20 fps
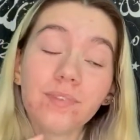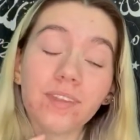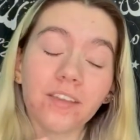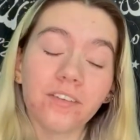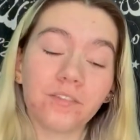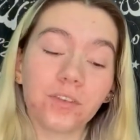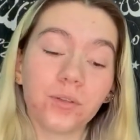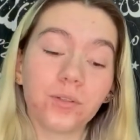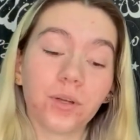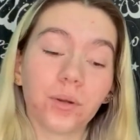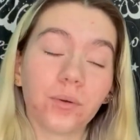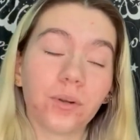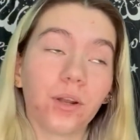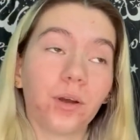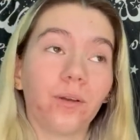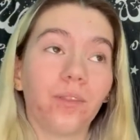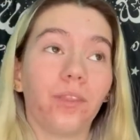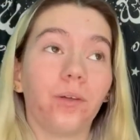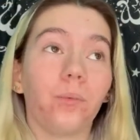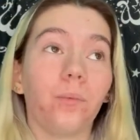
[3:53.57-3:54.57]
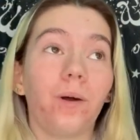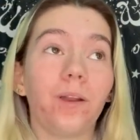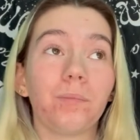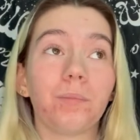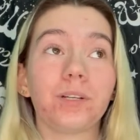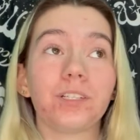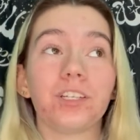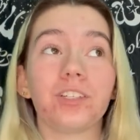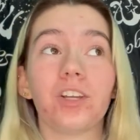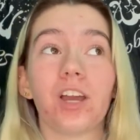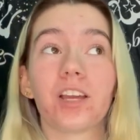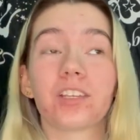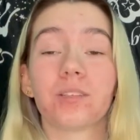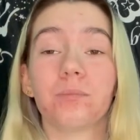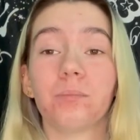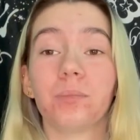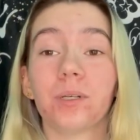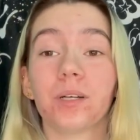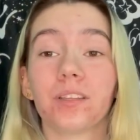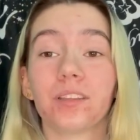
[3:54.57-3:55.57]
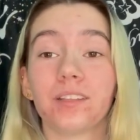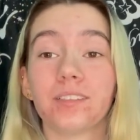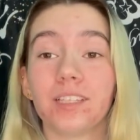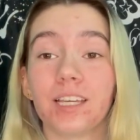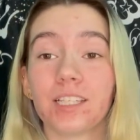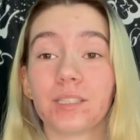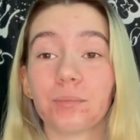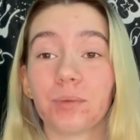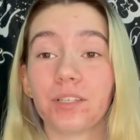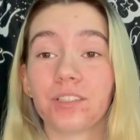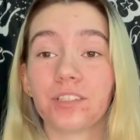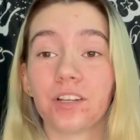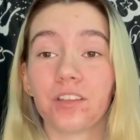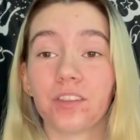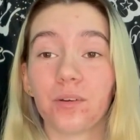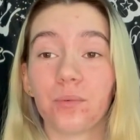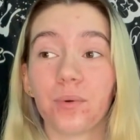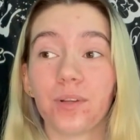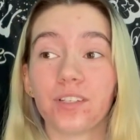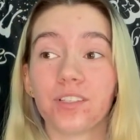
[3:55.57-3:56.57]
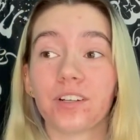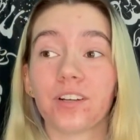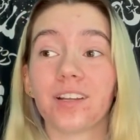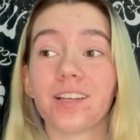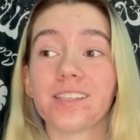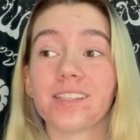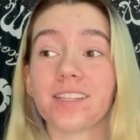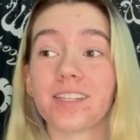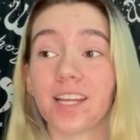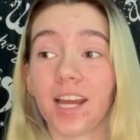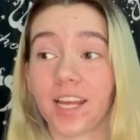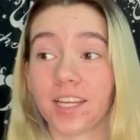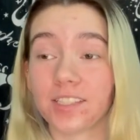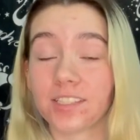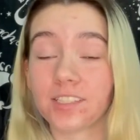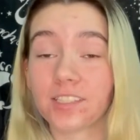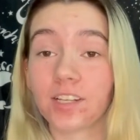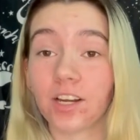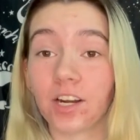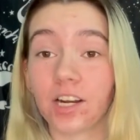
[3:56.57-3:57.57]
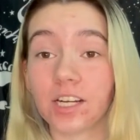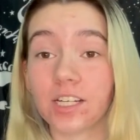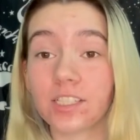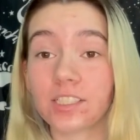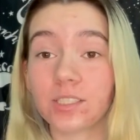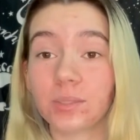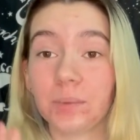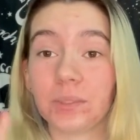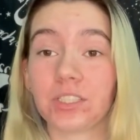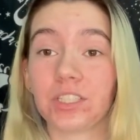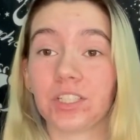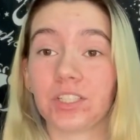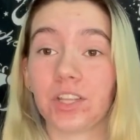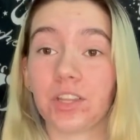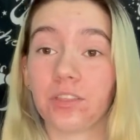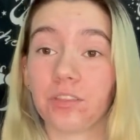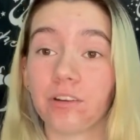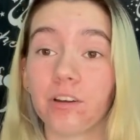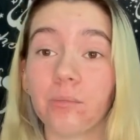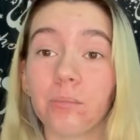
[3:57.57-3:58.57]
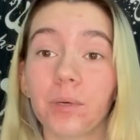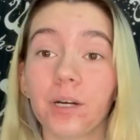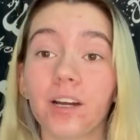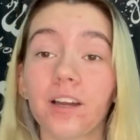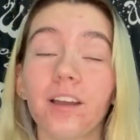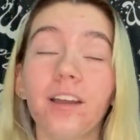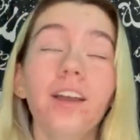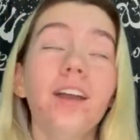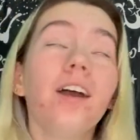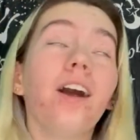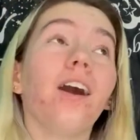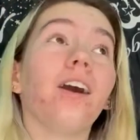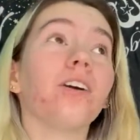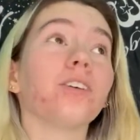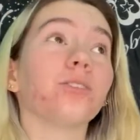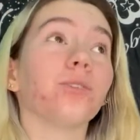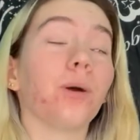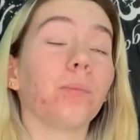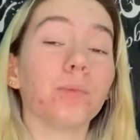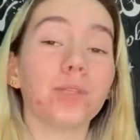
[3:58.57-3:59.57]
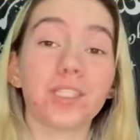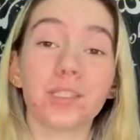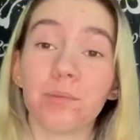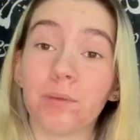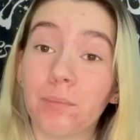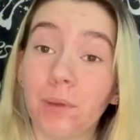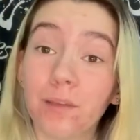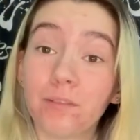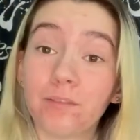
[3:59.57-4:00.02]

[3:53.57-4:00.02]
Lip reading: if you don't know, the one Percy Jackson book that takes place during the winter is The Titan's Curse, which is the third book, also happens to be my